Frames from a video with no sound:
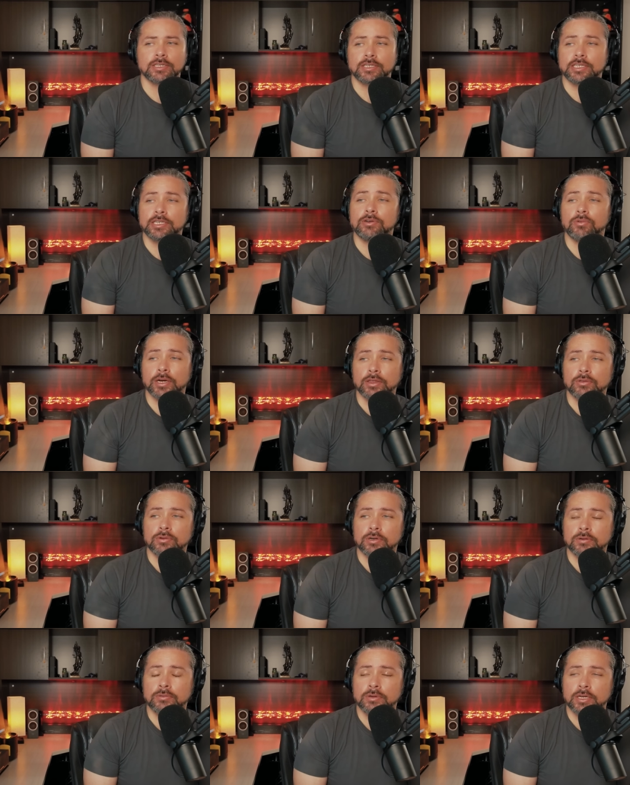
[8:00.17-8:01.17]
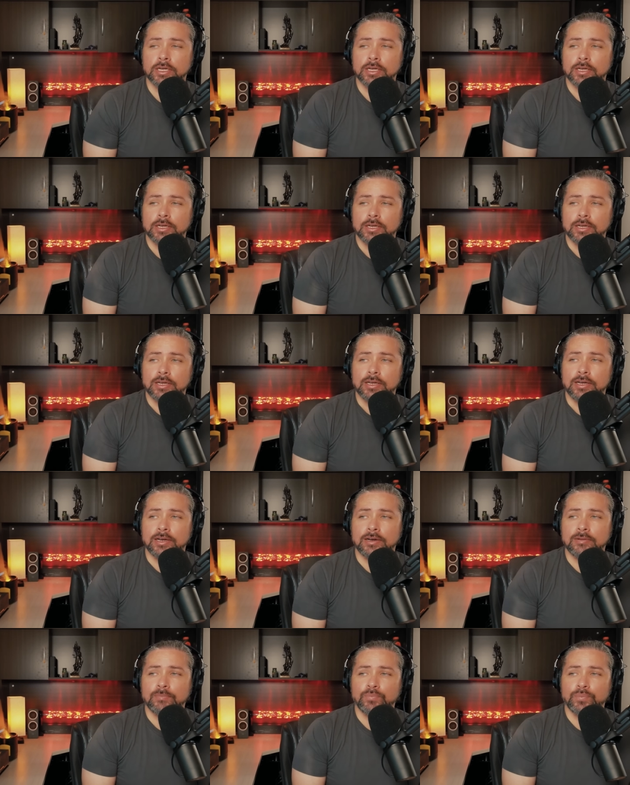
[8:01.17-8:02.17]
that she went through.
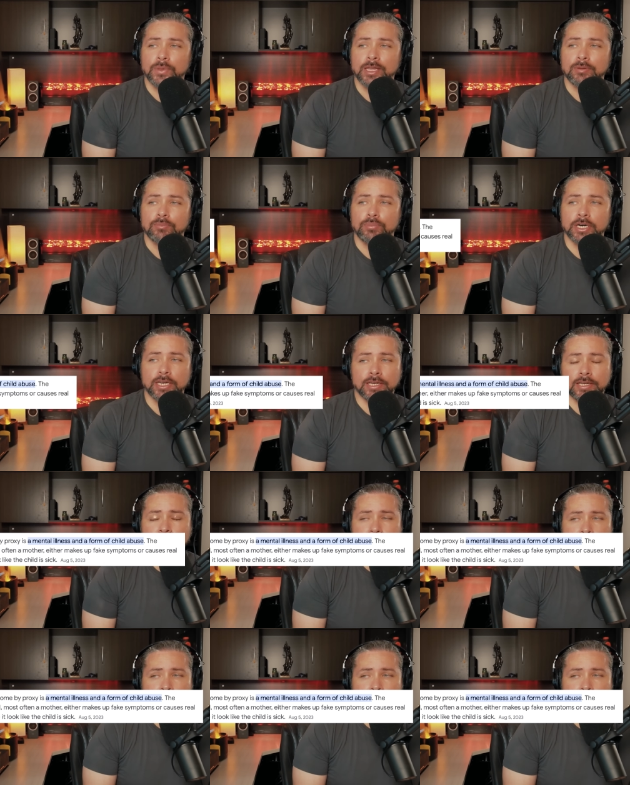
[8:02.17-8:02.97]
But it,